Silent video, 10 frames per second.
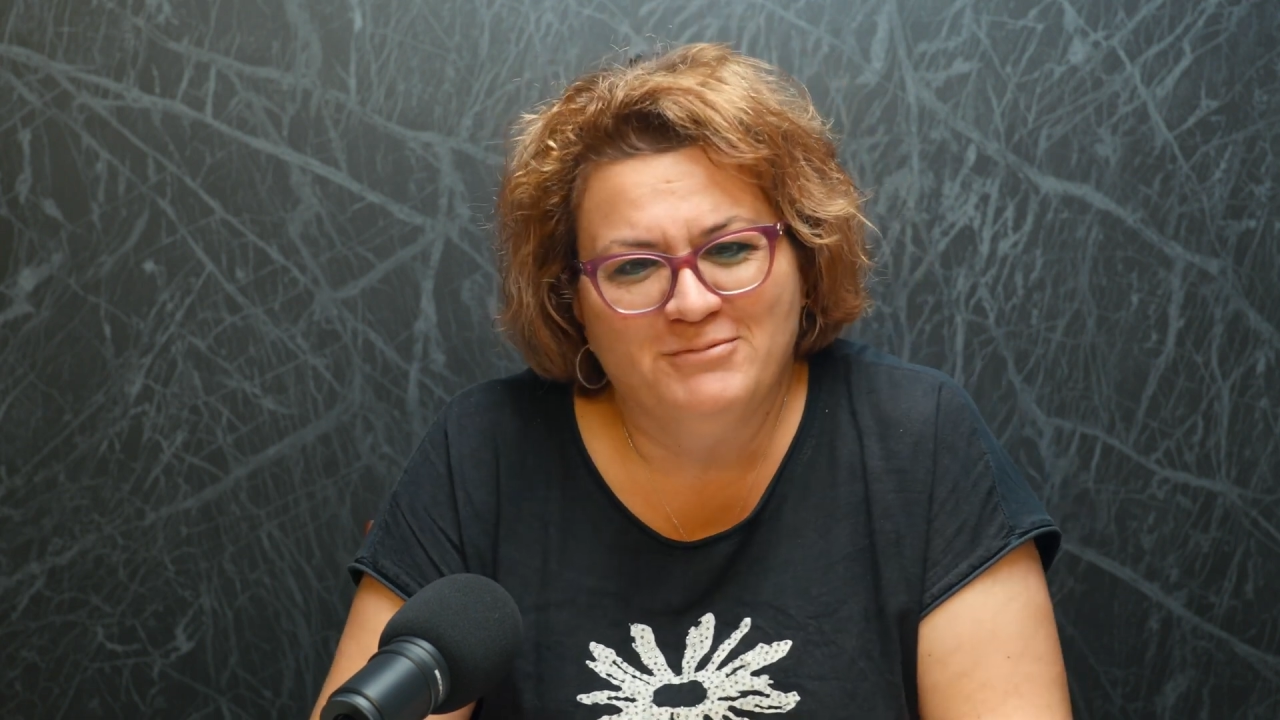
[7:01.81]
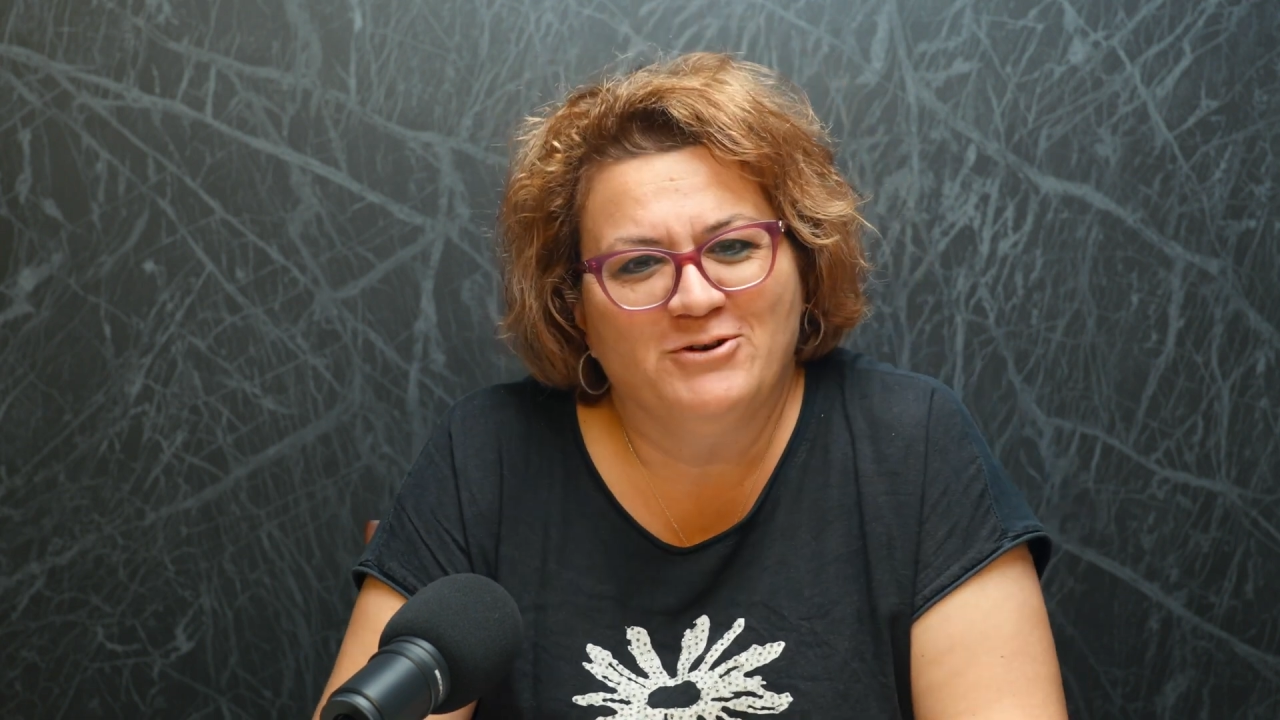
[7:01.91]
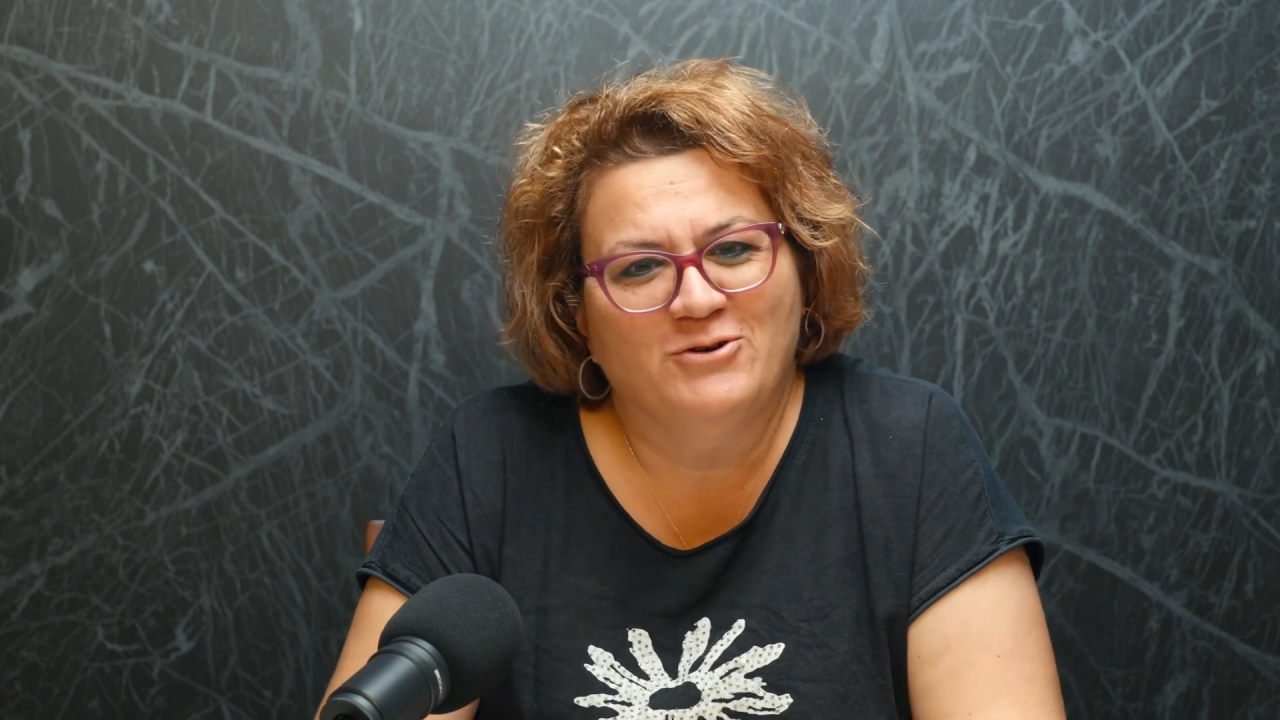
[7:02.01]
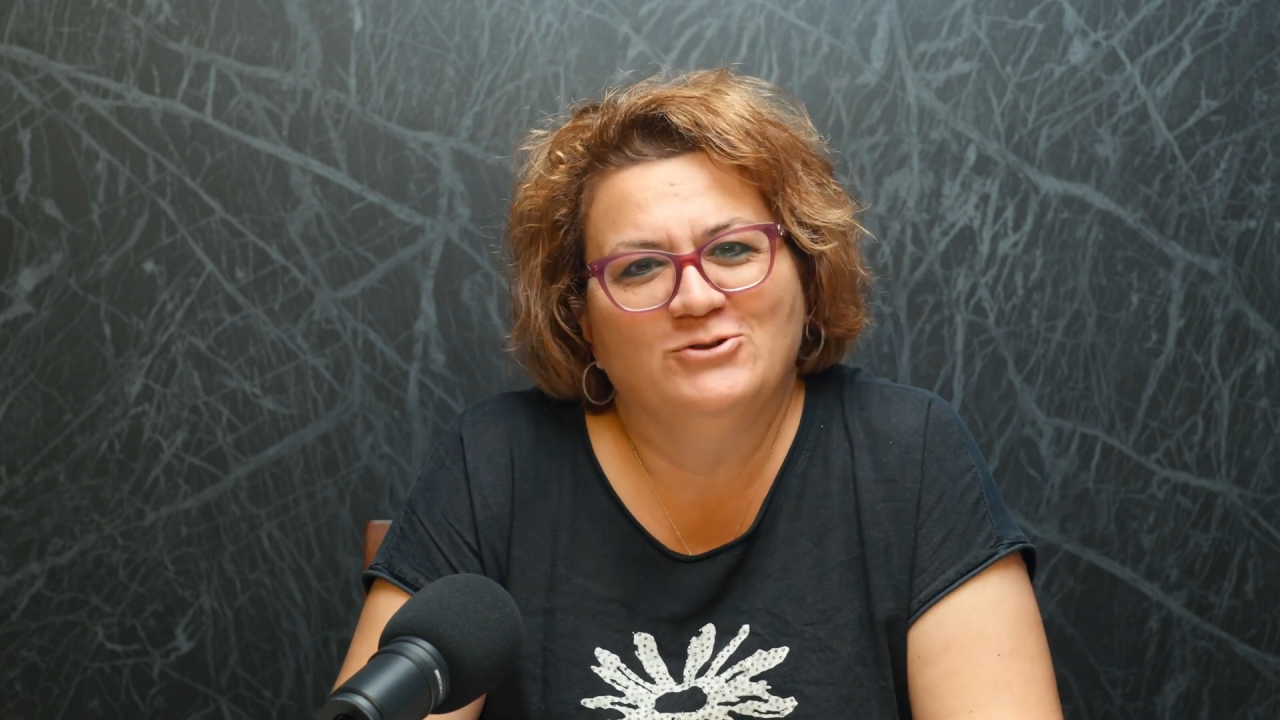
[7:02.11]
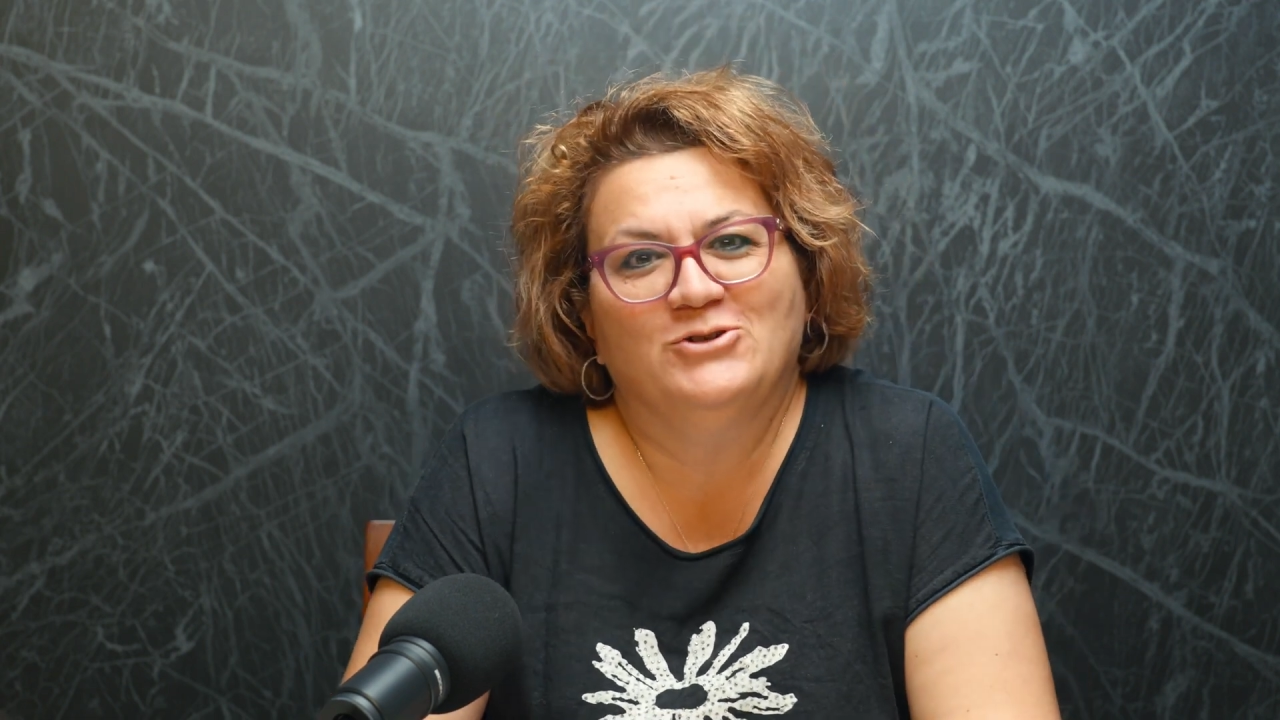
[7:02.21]

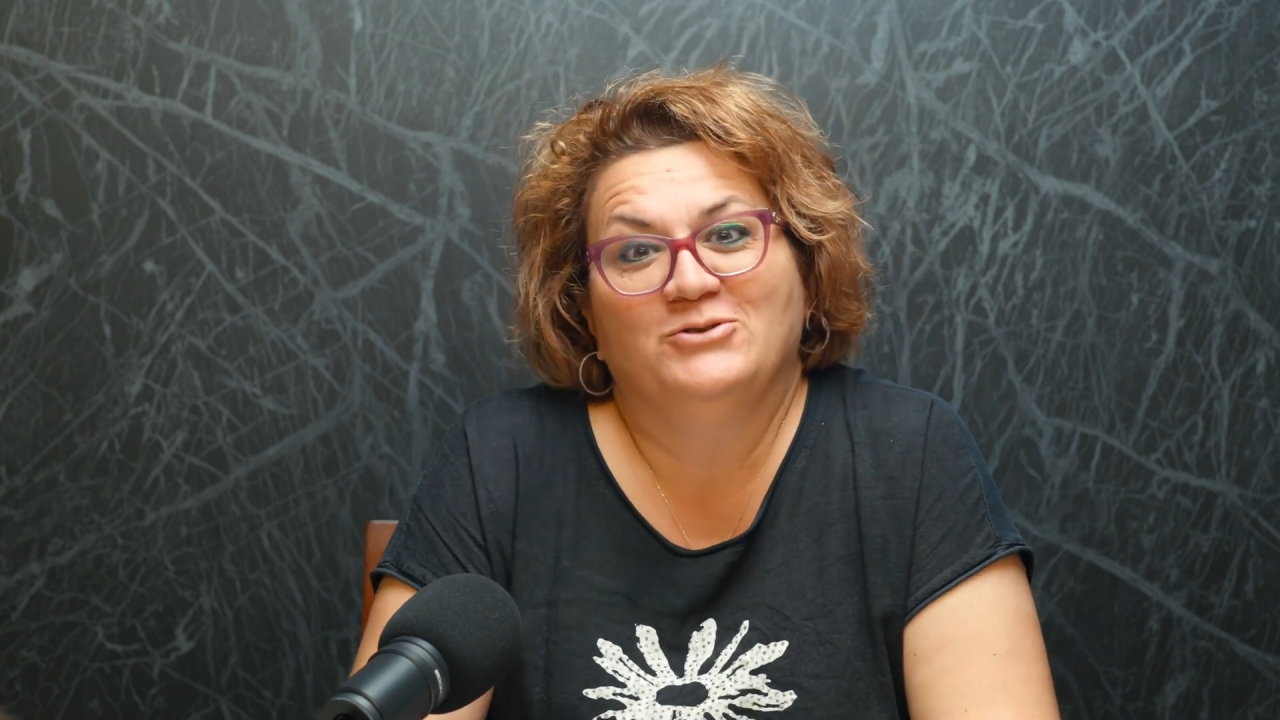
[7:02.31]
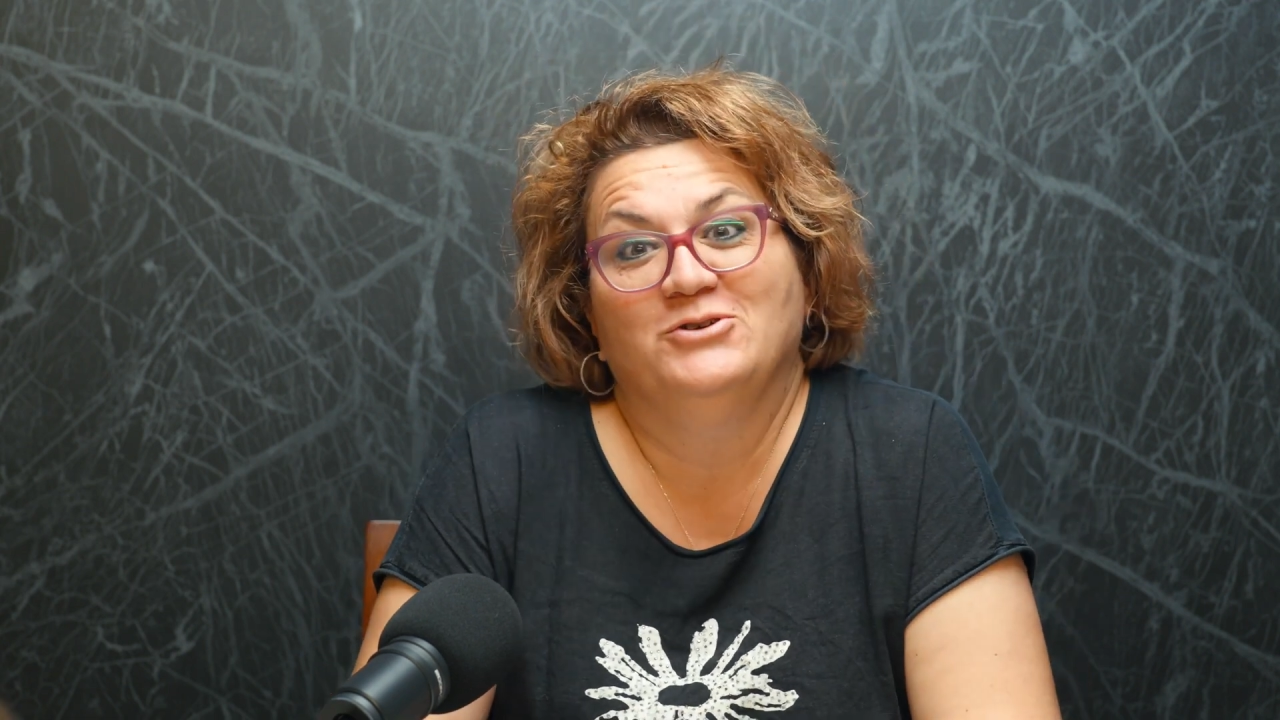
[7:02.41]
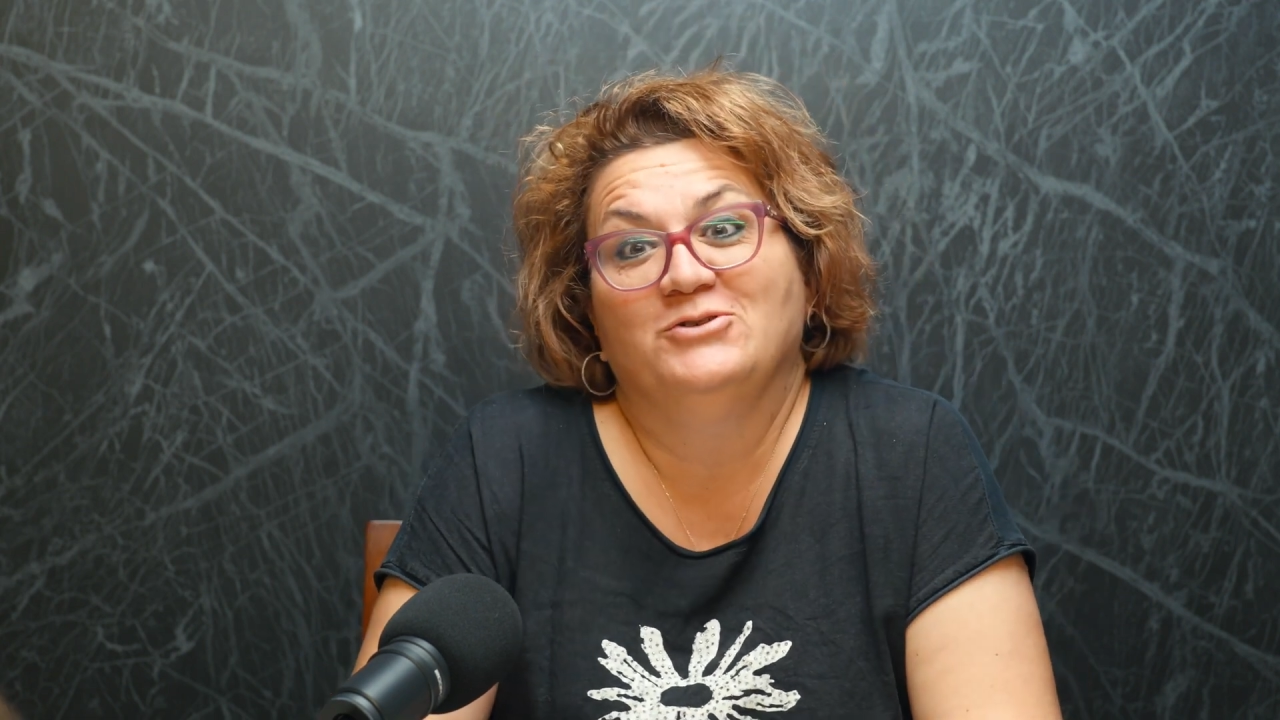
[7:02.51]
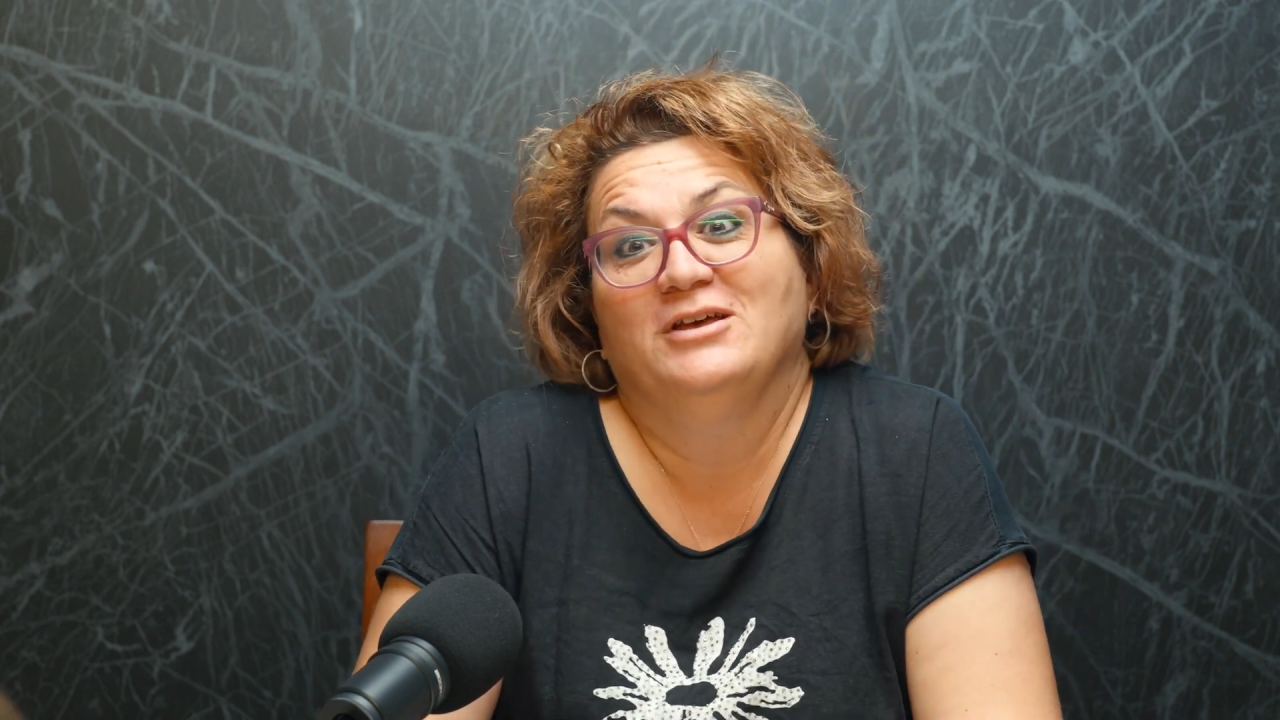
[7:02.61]
because you